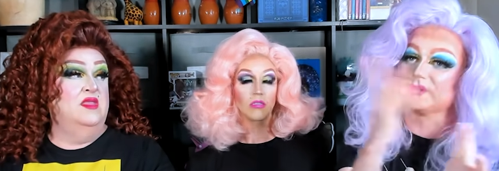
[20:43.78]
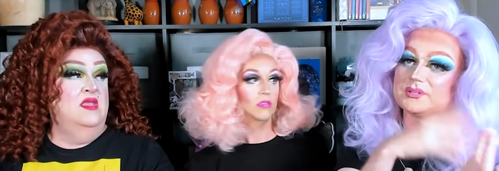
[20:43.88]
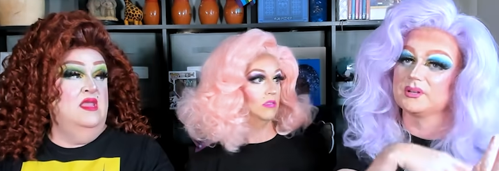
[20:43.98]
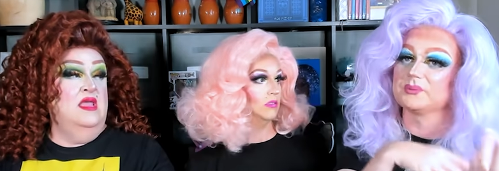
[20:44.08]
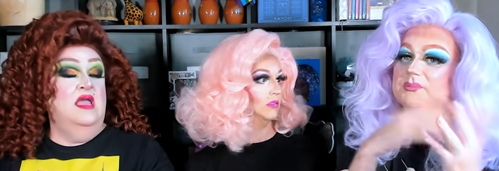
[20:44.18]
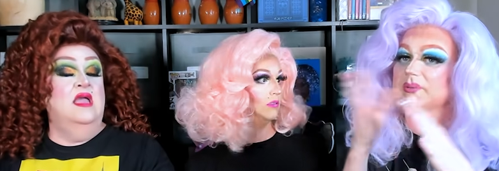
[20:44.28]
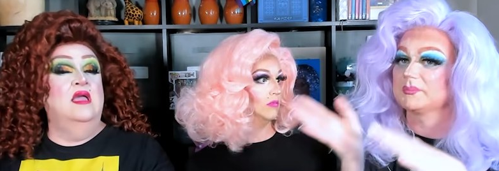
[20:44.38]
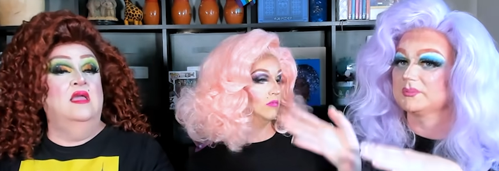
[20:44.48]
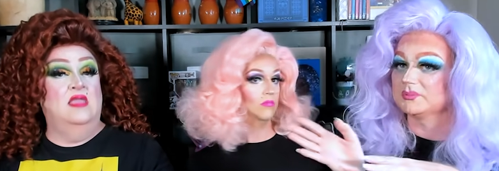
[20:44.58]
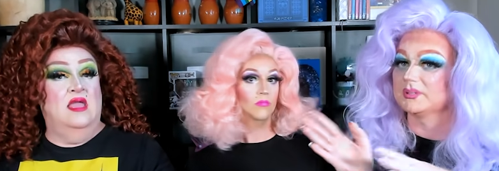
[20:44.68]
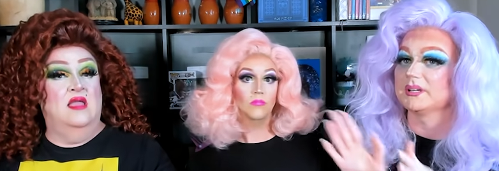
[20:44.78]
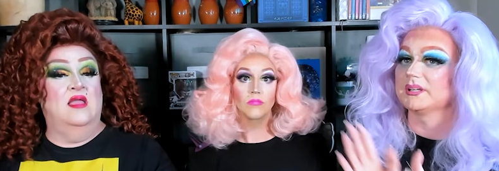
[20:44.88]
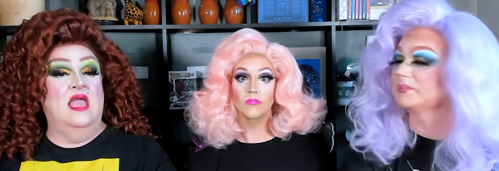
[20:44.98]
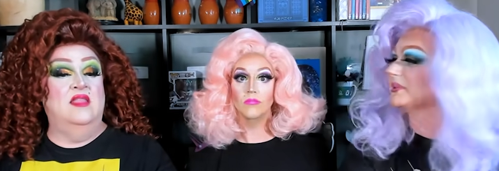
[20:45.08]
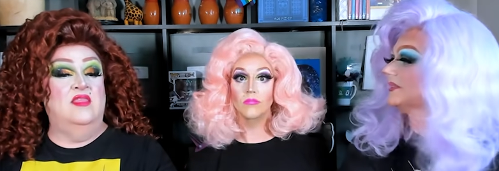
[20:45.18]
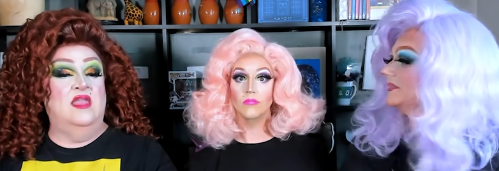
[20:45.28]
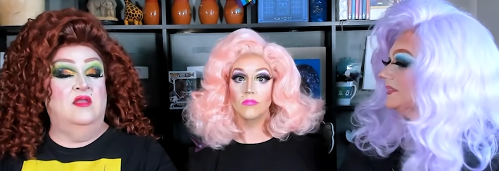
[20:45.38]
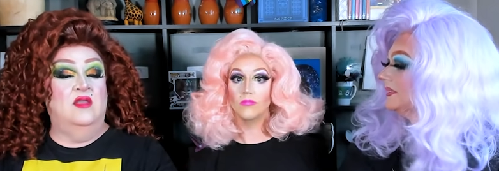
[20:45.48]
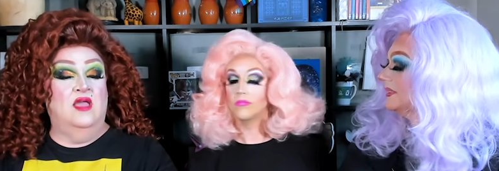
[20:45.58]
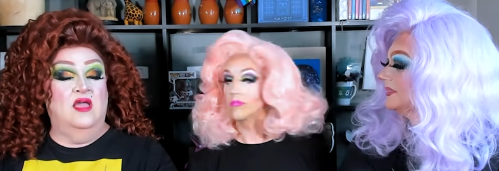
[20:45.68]
Speaker 1: the song is picked.
Speaker 2: Yeah, and
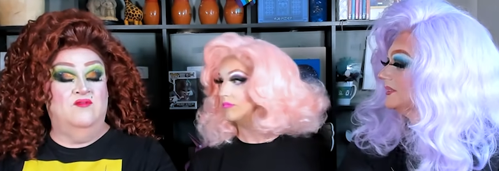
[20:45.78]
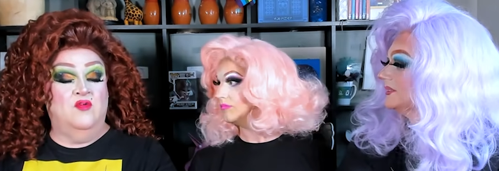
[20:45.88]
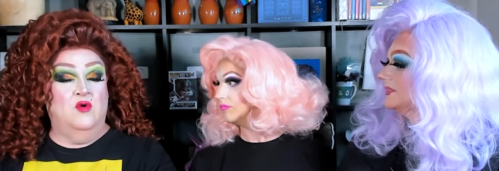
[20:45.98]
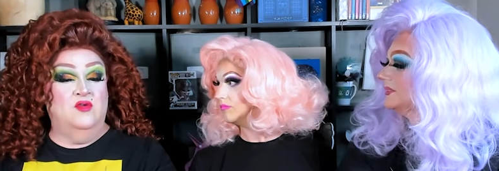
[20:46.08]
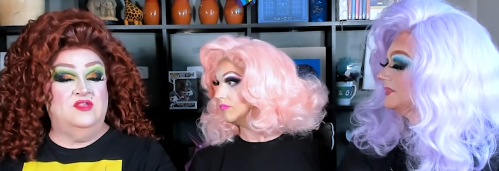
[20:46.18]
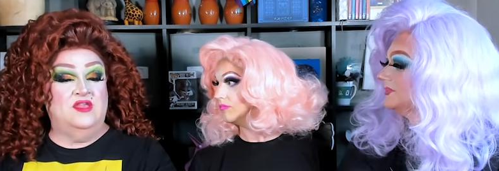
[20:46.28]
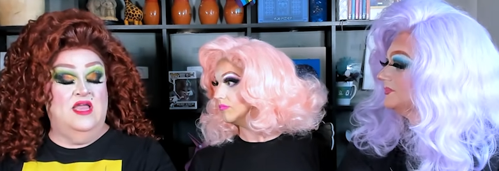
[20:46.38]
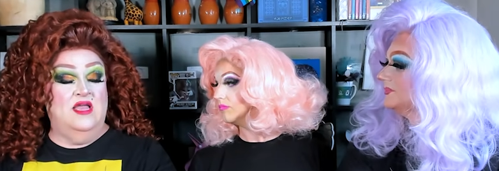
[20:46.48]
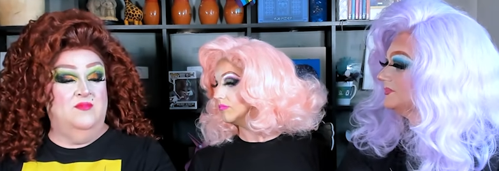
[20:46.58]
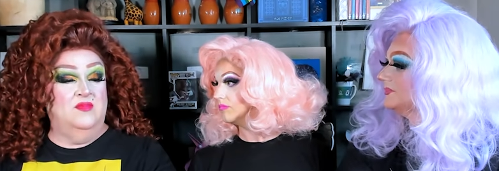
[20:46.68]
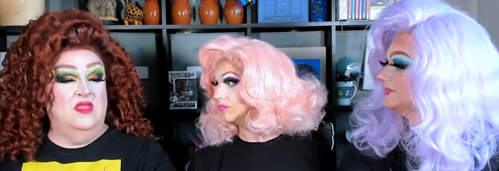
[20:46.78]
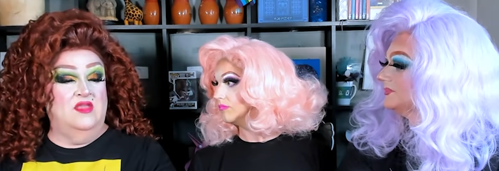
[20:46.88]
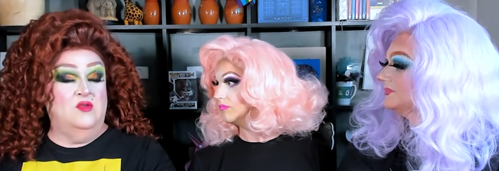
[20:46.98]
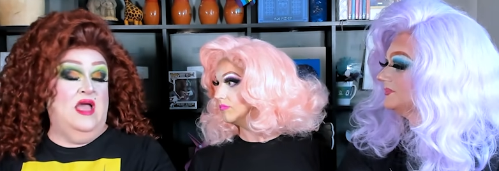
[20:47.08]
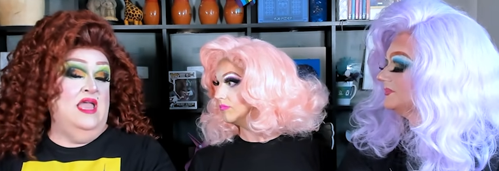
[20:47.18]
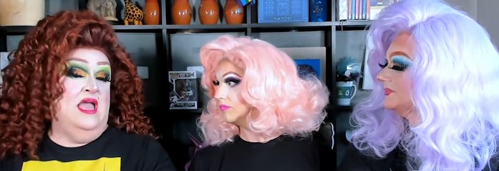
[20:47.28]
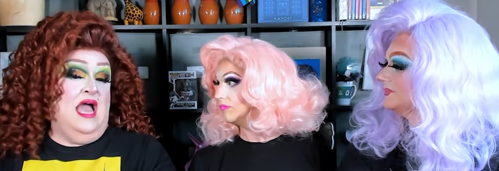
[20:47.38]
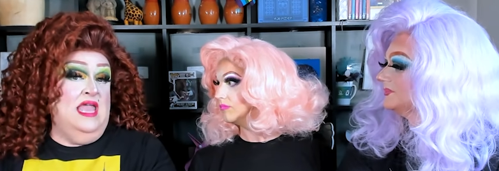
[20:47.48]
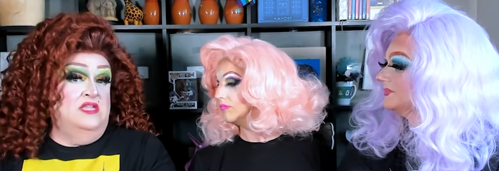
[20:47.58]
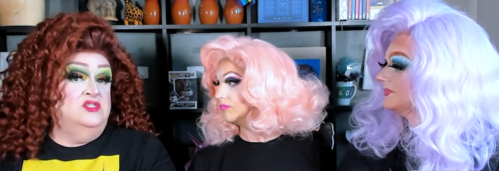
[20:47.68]
then of course, um, so I
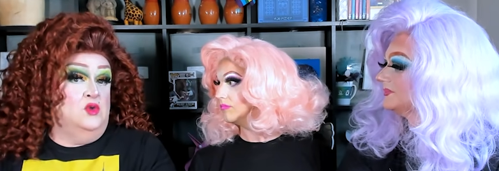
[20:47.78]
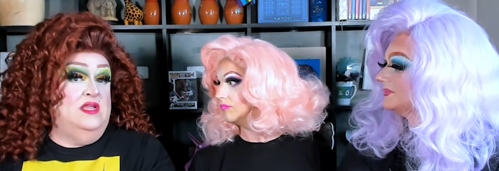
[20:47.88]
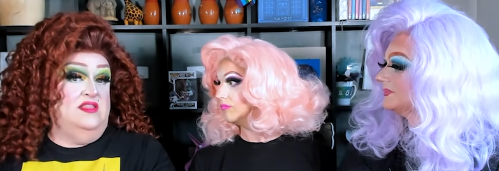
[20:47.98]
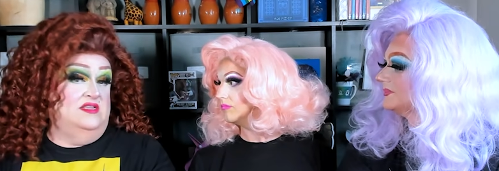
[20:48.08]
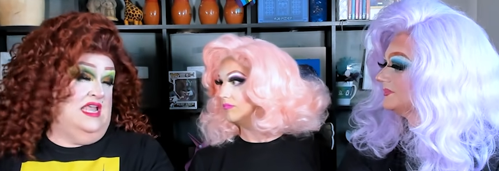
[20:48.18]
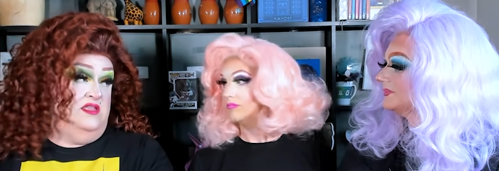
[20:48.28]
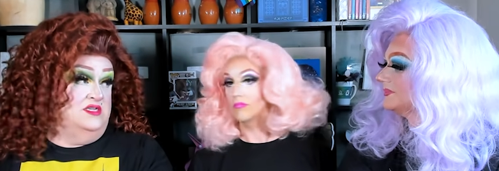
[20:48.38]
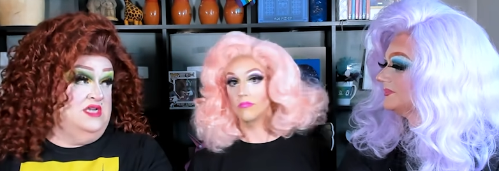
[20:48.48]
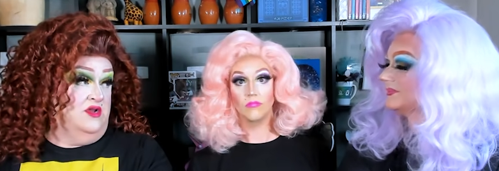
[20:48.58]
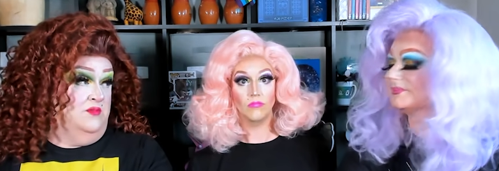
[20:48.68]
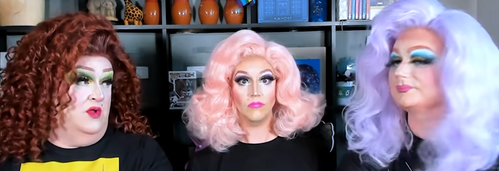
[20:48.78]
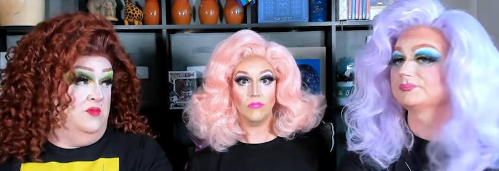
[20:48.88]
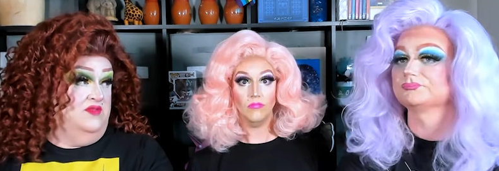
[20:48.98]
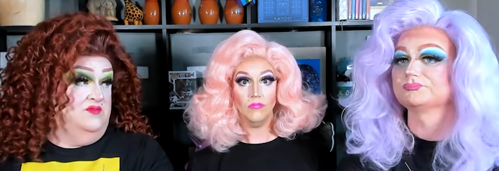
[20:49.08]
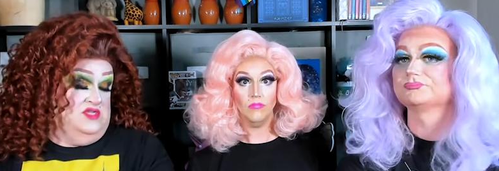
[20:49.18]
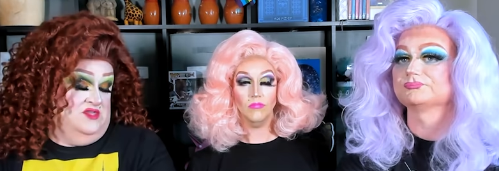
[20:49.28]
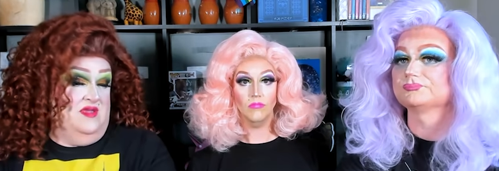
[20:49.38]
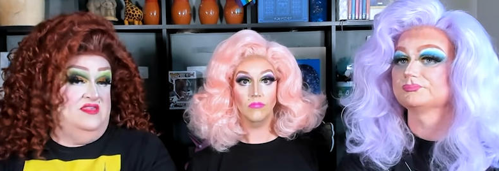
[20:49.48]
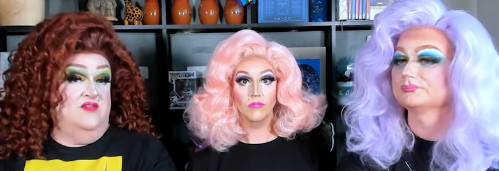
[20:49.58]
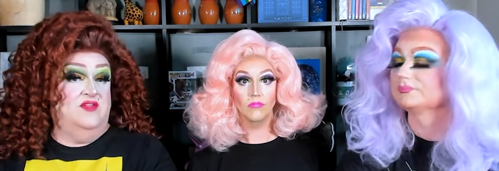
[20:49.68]
I enjoyed the Tanya Tucker moment just
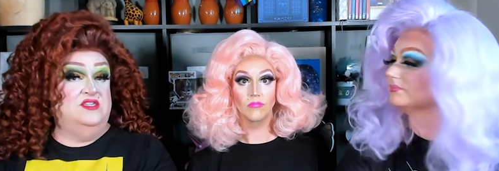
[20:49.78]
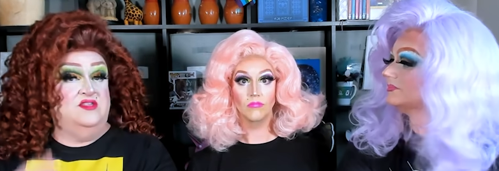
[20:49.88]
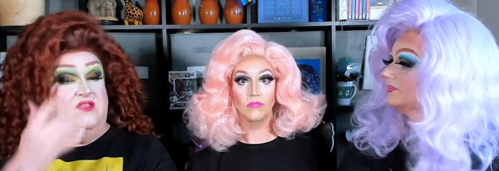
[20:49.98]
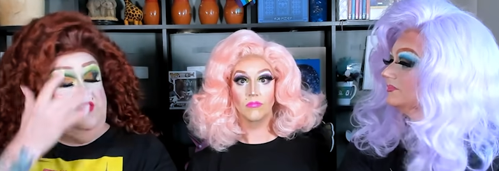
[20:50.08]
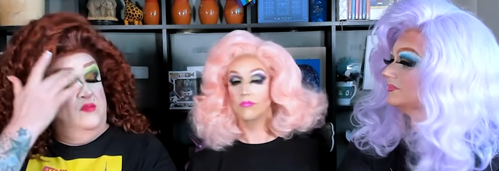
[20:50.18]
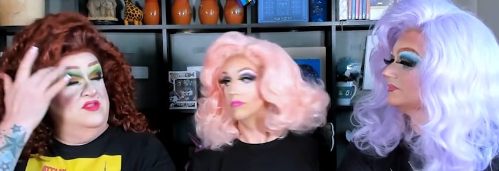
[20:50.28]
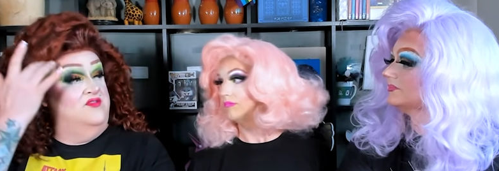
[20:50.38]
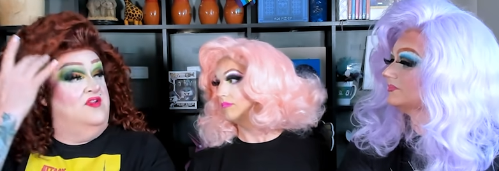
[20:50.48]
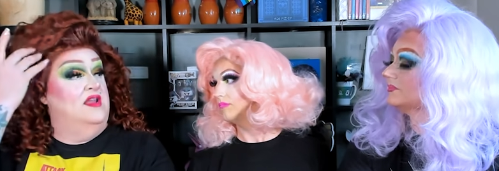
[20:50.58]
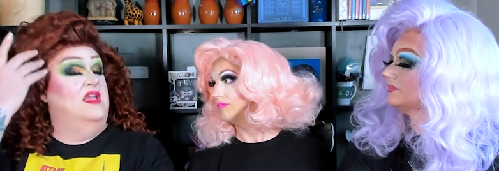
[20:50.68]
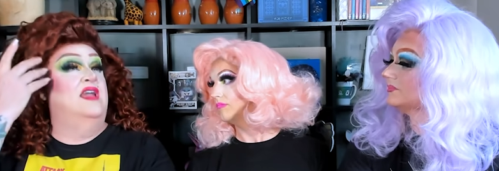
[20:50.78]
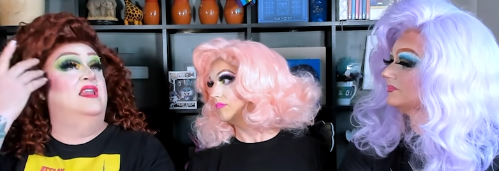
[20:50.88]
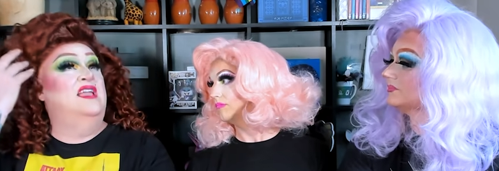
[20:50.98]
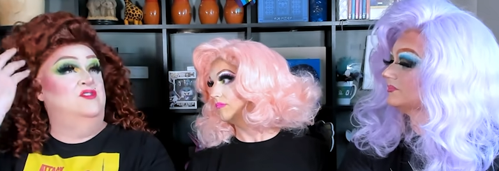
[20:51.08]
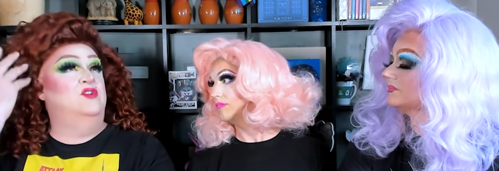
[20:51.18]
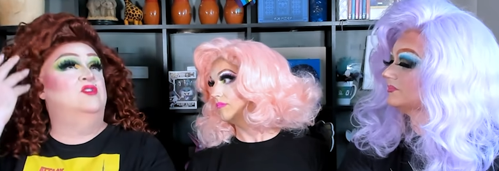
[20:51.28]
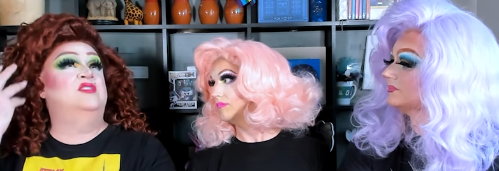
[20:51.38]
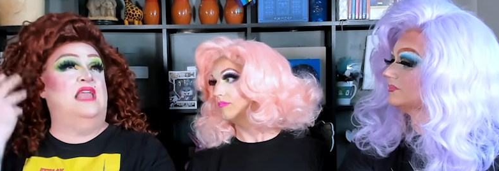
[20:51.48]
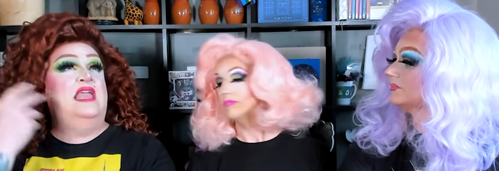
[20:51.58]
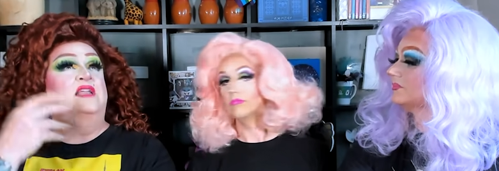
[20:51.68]
myself. I just thought that was fun. I, I liked her
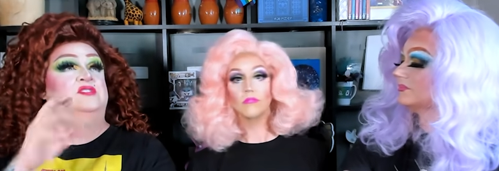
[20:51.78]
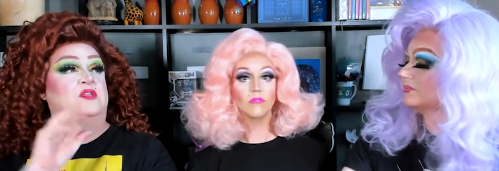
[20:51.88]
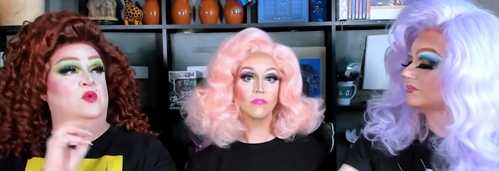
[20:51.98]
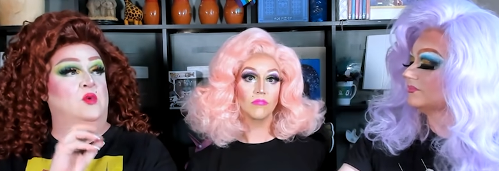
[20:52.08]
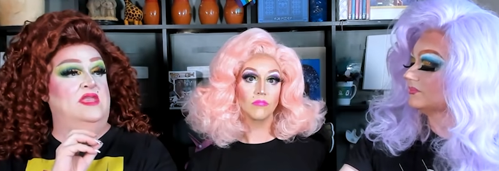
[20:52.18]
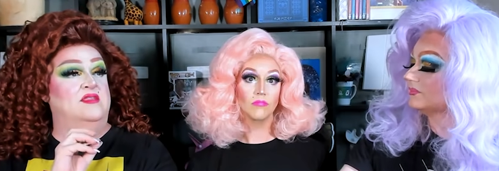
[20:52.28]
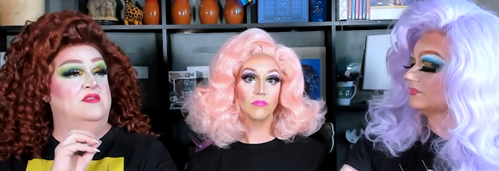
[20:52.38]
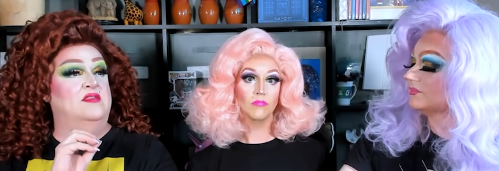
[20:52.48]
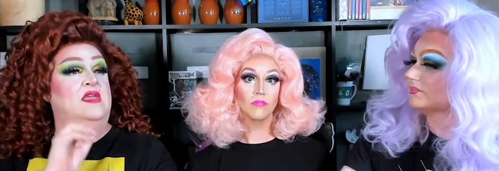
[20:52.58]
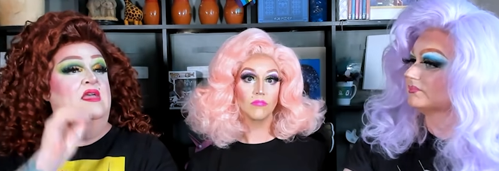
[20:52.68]
saying to the queens,